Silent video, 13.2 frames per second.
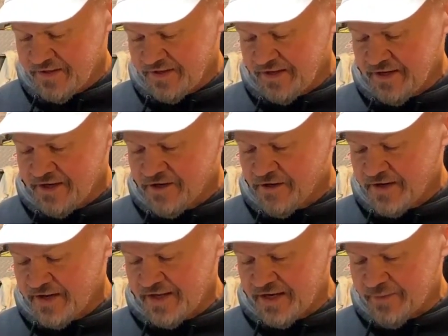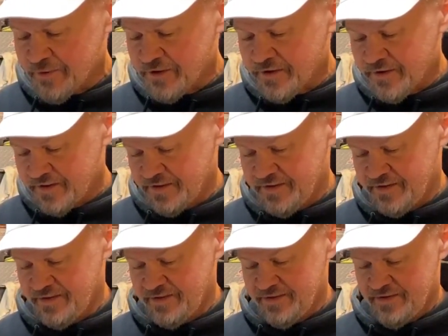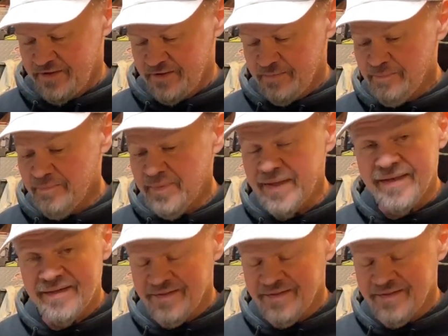air hammer bit.